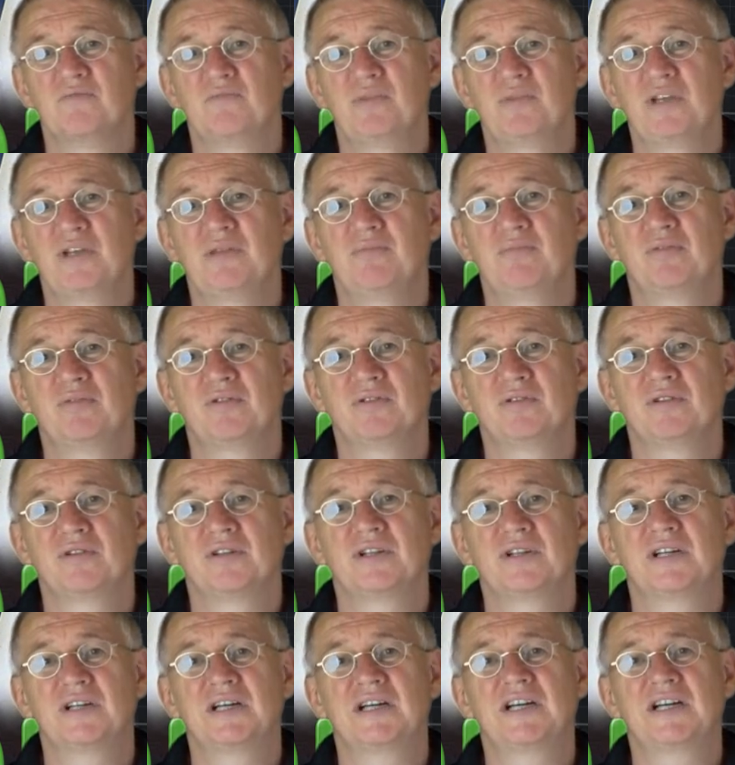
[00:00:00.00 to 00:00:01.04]

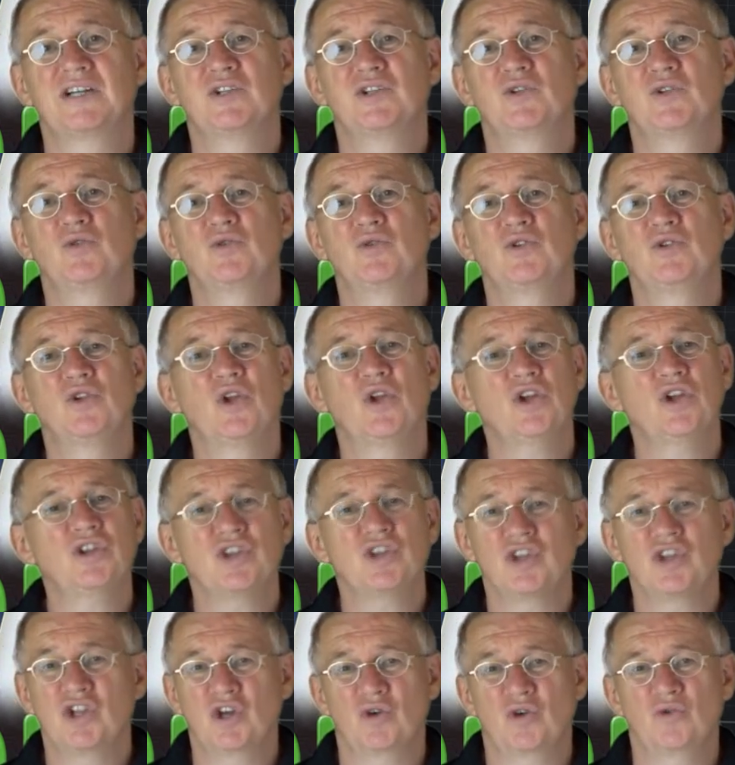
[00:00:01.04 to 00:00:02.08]
people do not
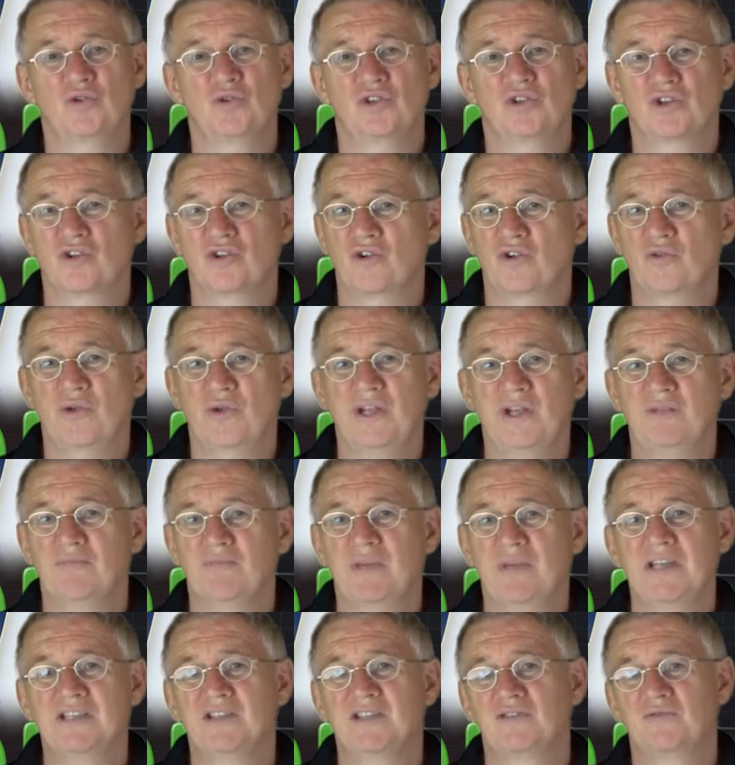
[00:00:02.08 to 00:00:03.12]
know the correct
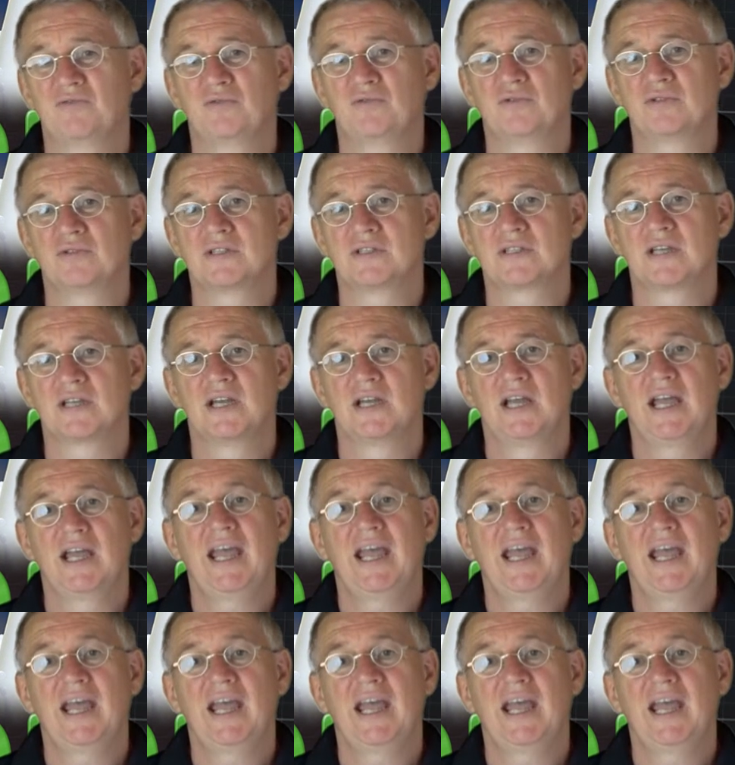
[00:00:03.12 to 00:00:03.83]
basic rules